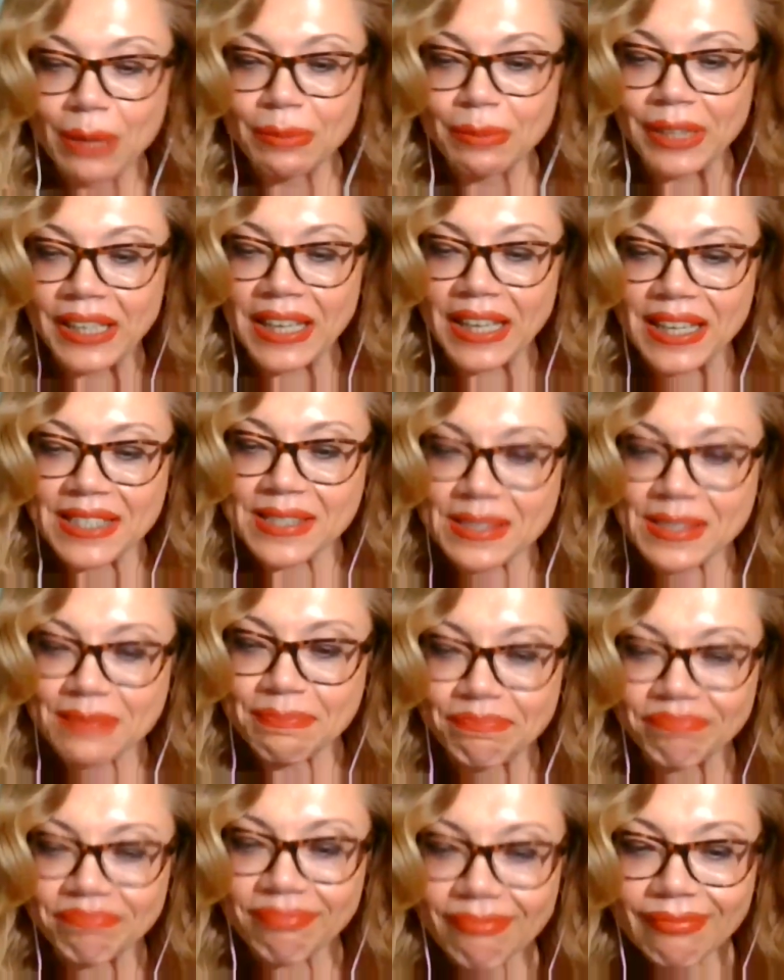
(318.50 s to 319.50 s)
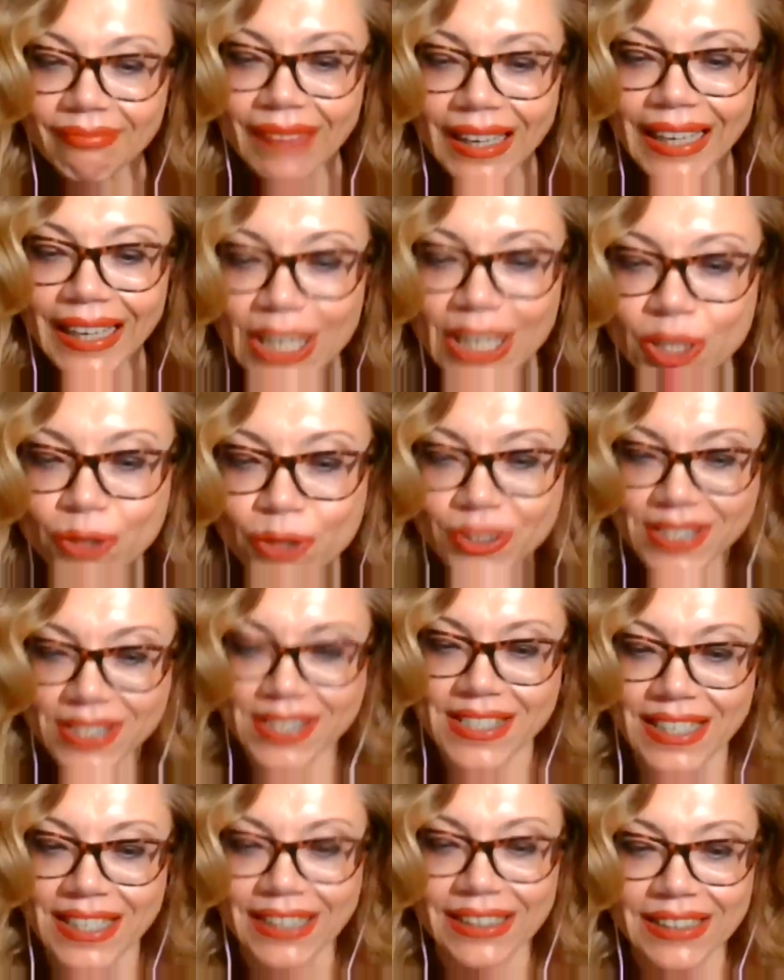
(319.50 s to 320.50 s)
Because
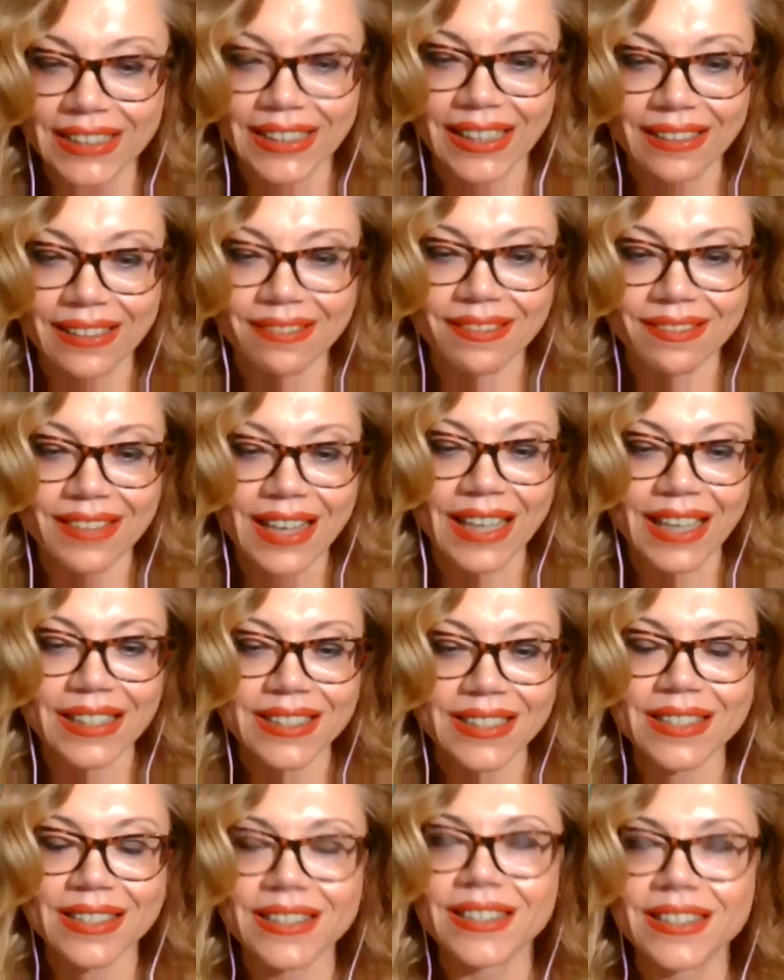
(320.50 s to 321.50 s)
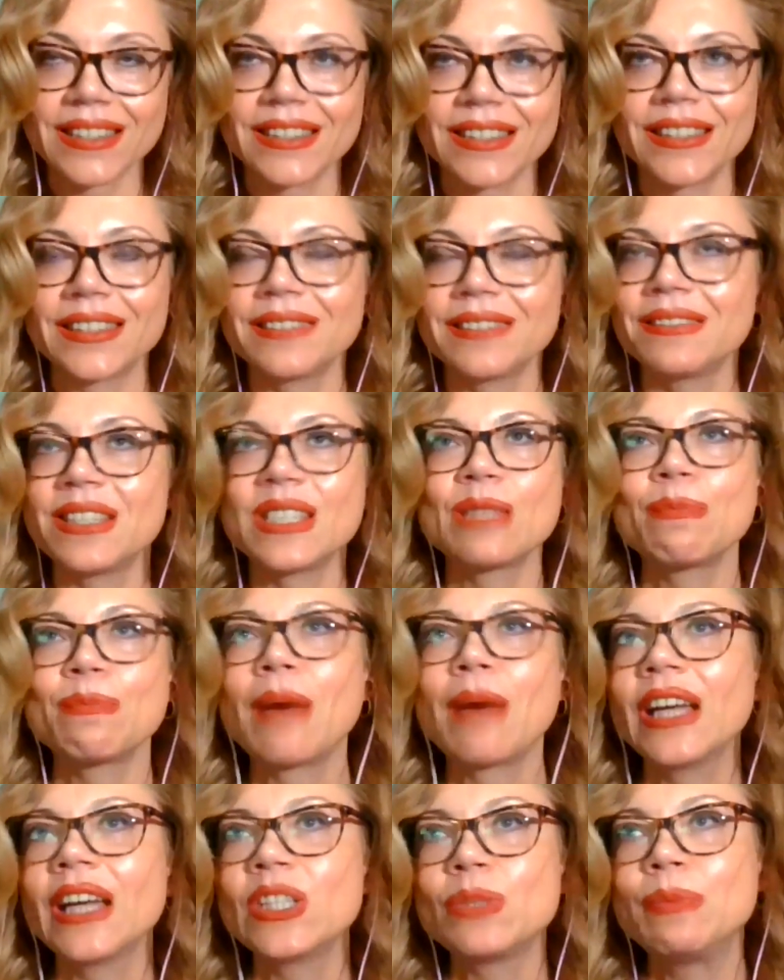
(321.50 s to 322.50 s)
interestingly, that
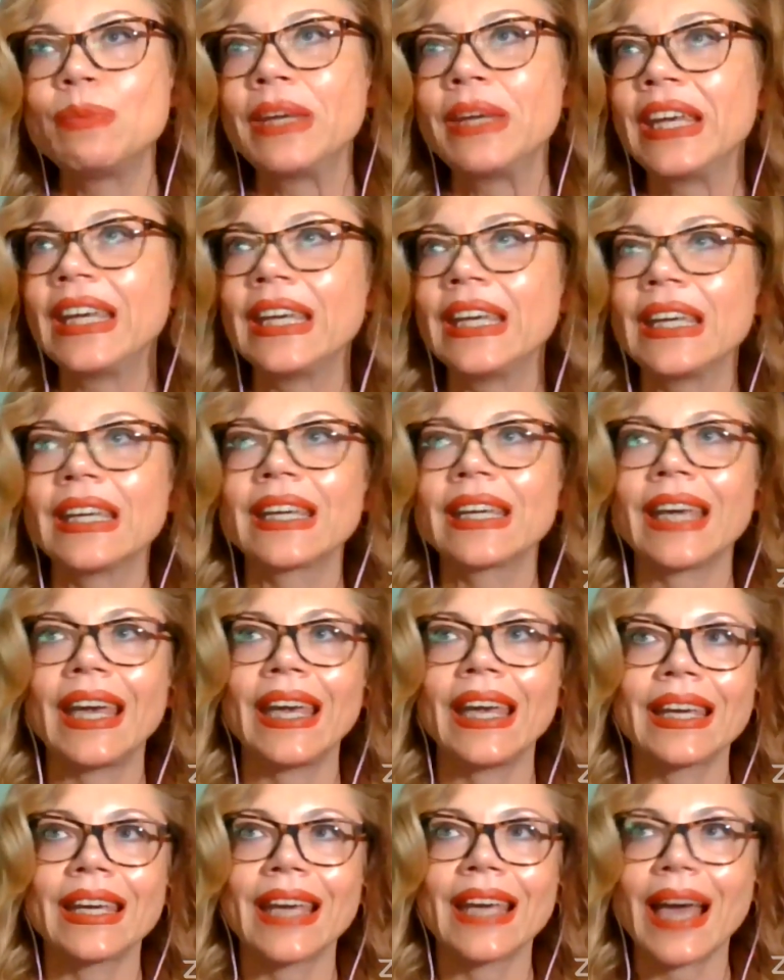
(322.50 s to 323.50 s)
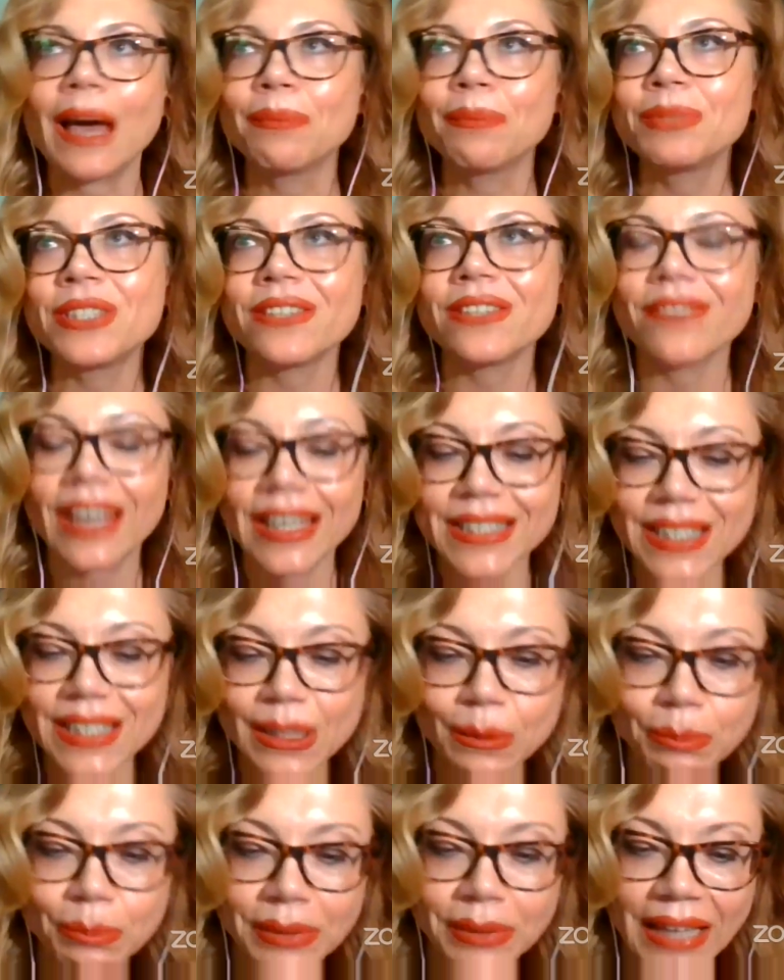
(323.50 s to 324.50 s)
despite being a
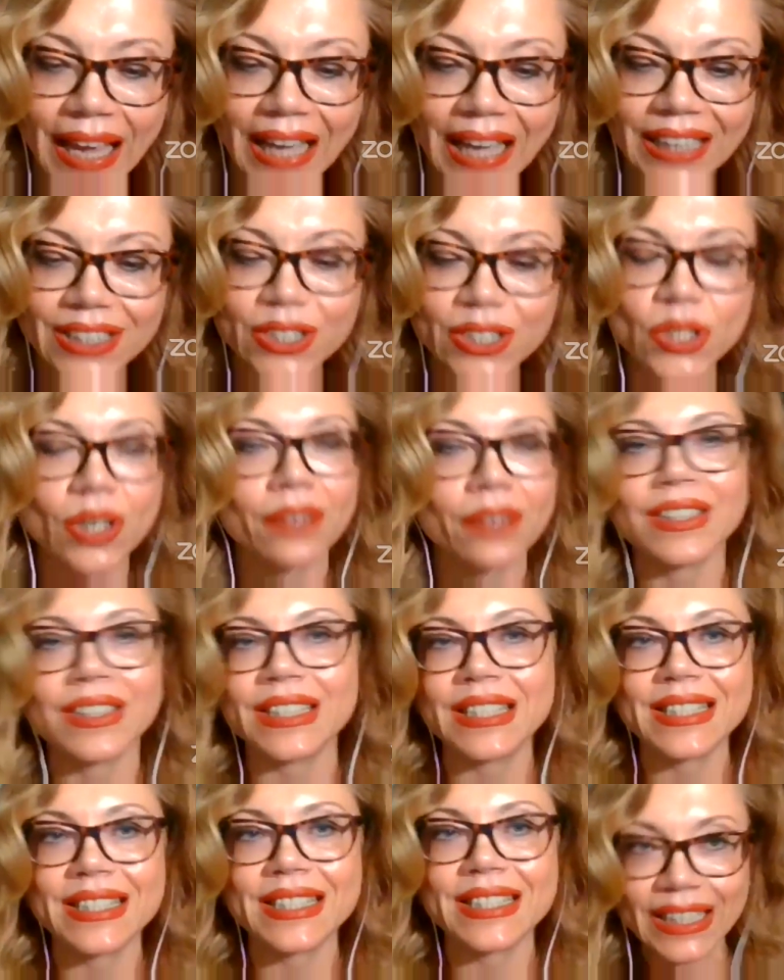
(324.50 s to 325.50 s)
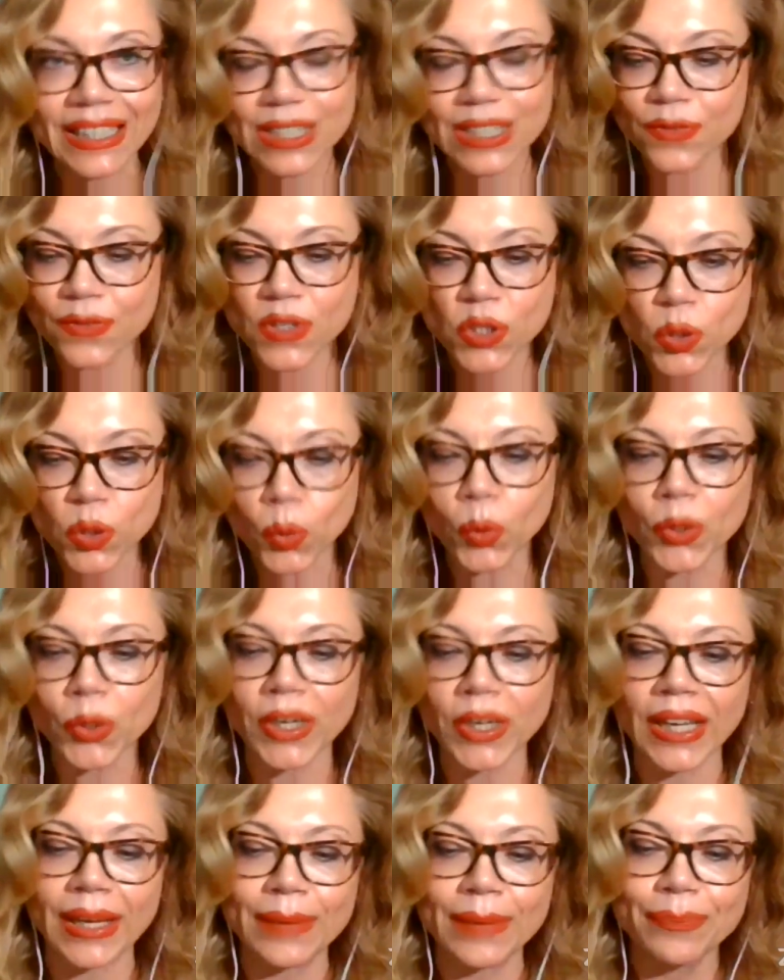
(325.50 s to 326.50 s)
captivating blend of a detective
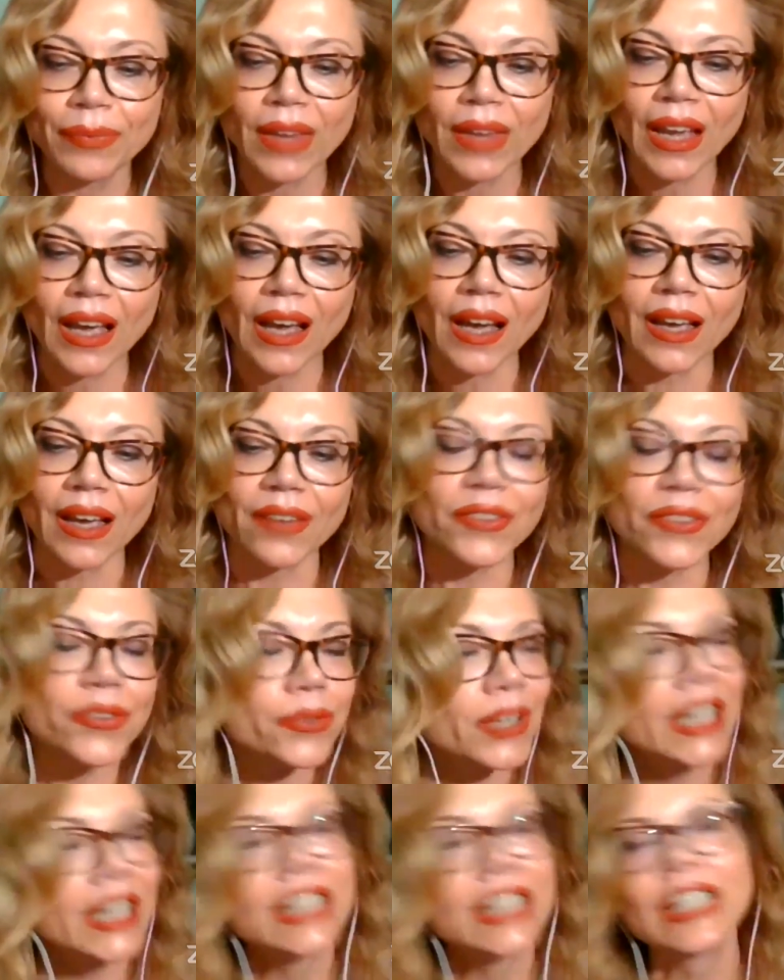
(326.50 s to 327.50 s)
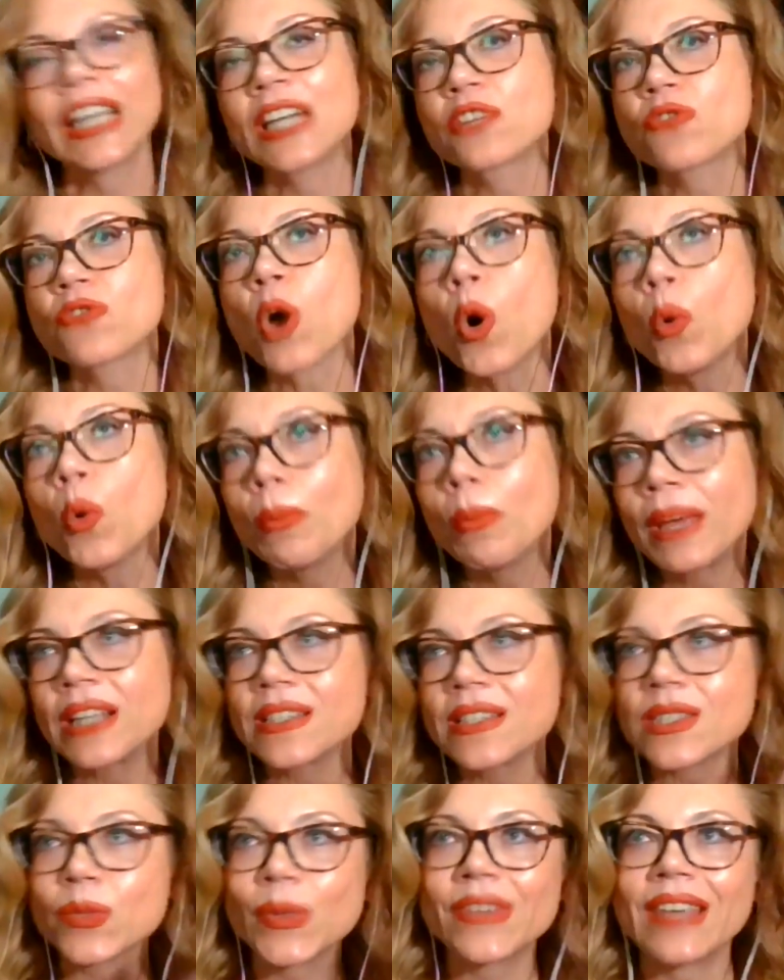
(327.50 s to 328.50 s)
story, a thriller,
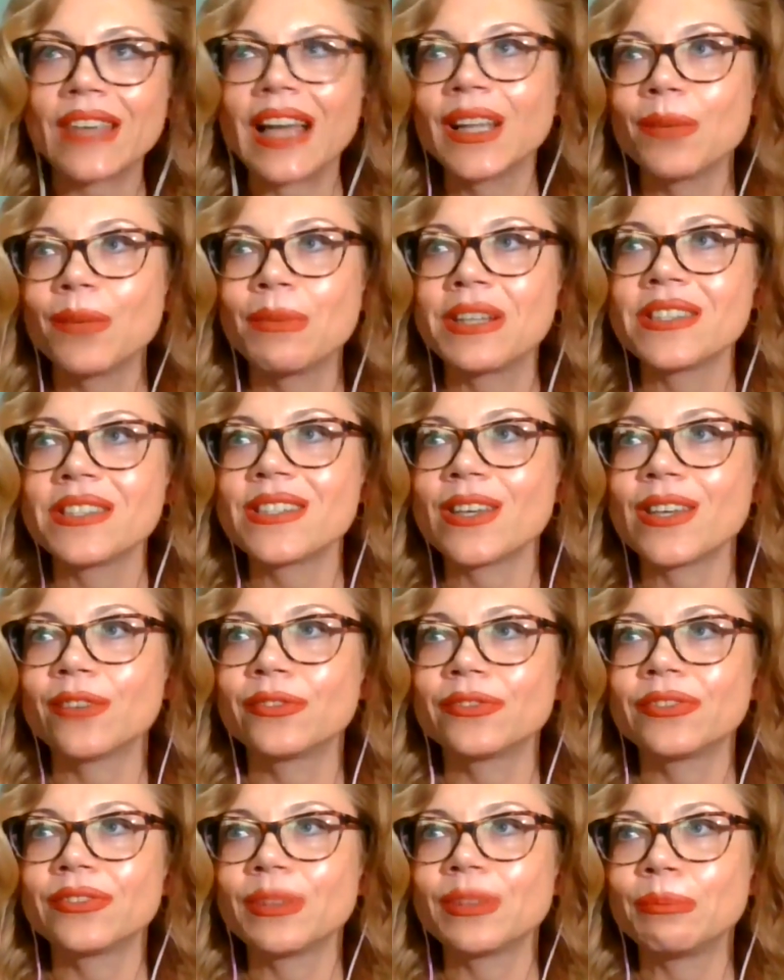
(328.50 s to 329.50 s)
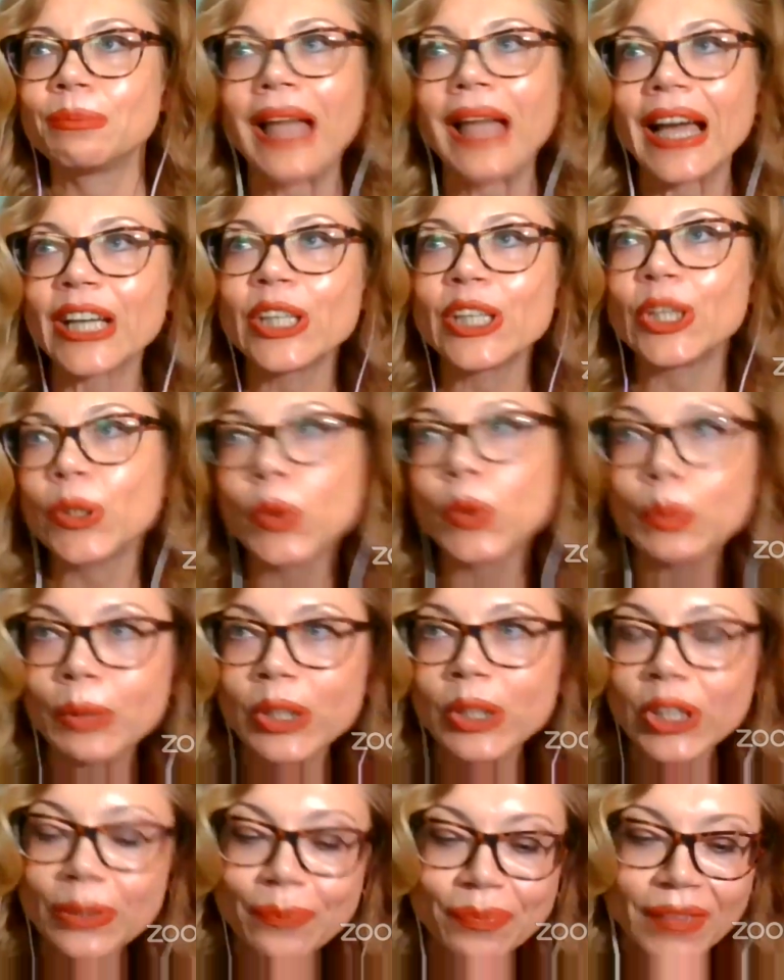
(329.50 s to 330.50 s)
romance with elements of Black
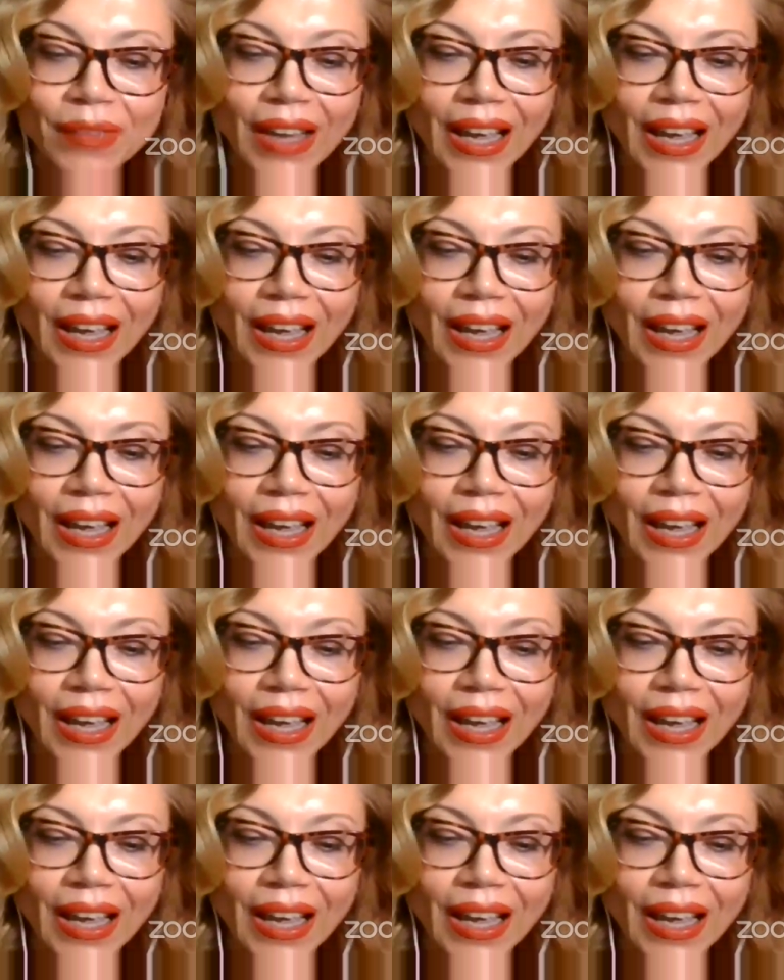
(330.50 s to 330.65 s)
humor,